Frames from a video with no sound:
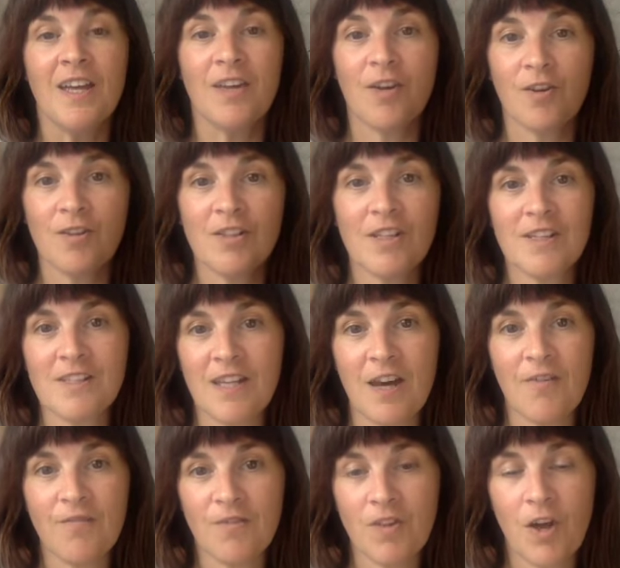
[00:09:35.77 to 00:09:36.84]
cured
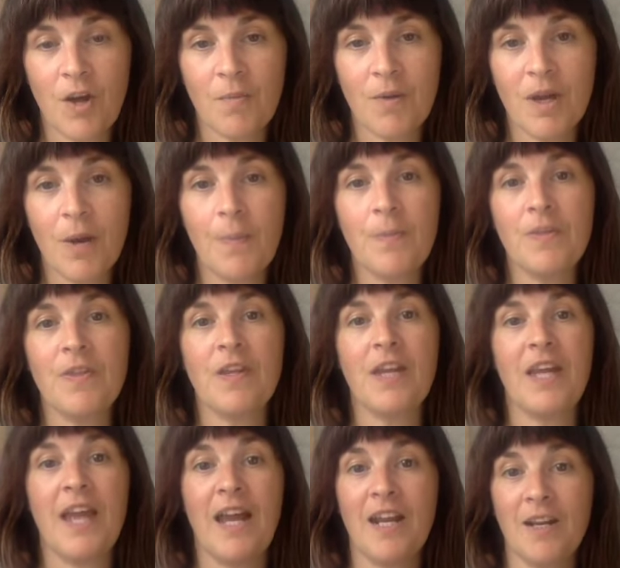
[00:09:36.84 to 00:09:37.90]
herself with
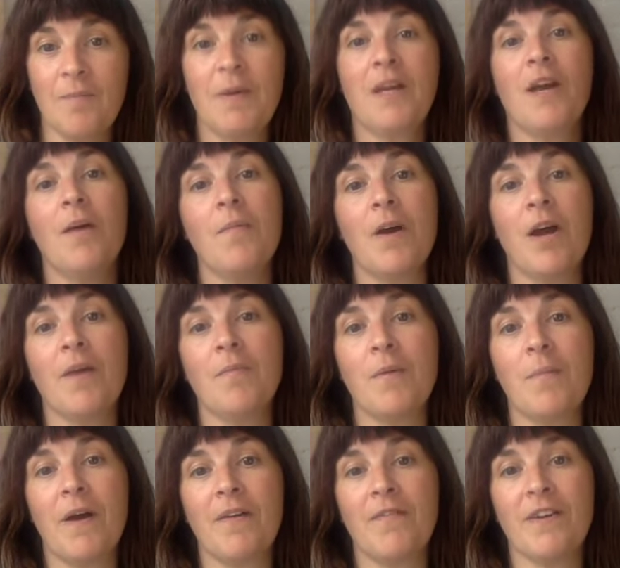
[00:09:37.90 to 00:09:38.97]
homeopathy and had become a
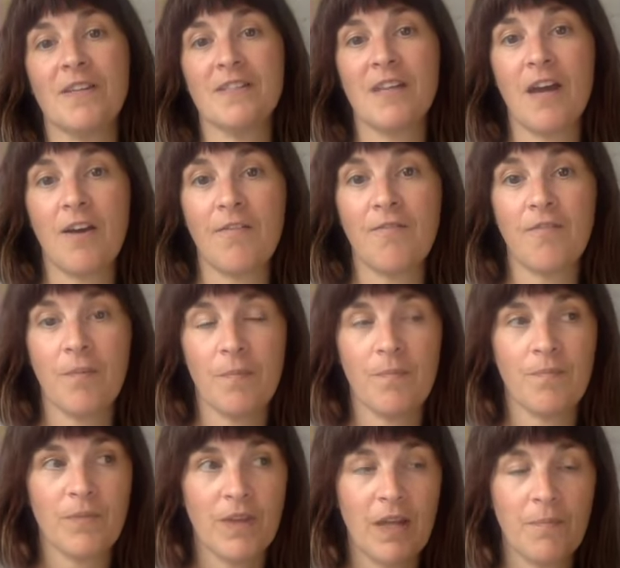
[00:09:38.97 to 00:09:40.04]
homeopath herself
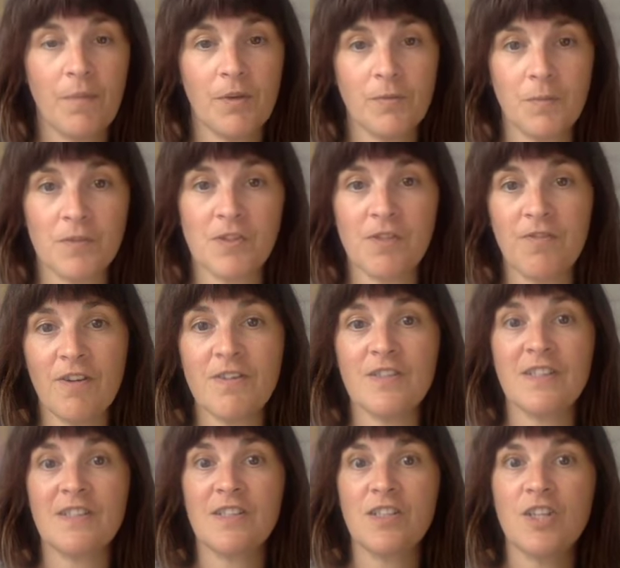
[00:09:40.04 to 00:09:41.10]
from multiple sclerosis,